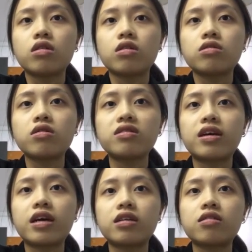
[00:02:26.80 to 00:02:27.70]
Note
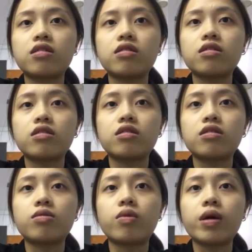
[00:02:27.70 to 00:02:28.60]
that
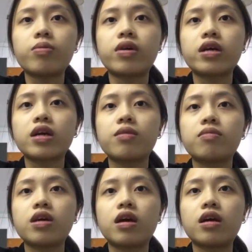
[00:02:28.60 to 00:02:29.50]
the y prime can
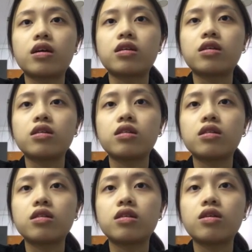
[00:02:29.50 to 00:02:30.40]
be either
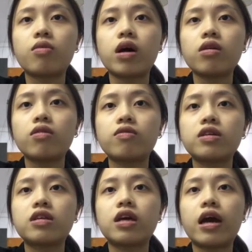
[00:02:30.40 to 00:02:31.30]
dy over
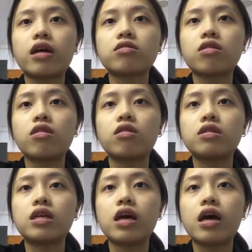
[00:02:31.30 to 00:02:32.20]
dx or
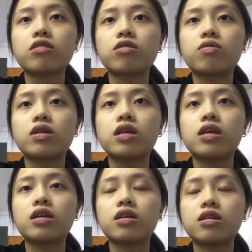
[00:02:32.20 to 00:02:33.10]
dx over
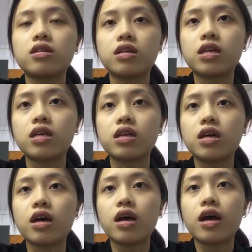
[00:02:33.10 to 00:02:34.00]
dt,
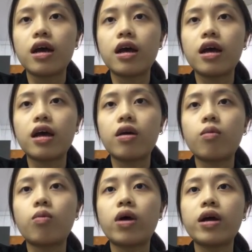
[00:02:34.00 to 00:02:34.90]

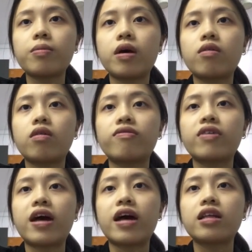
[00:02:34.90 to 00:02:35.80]
and y power of
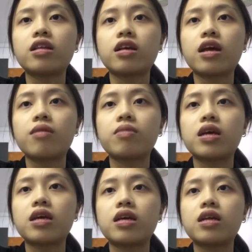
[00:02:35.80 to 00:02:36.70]
n can be
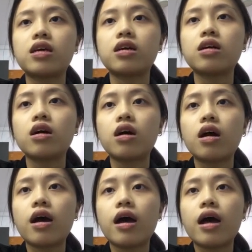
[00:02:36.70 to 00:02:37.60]
either
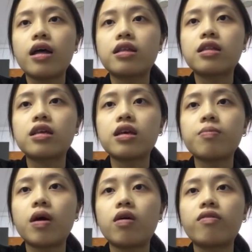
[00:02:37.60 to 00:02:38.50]
d
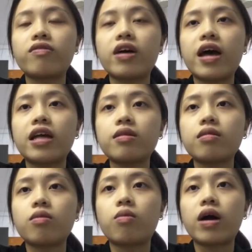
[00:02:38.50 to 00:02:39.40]
power of n
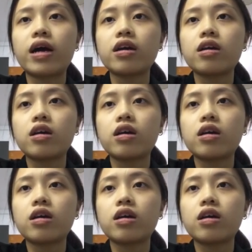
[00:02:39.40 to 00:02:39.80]
y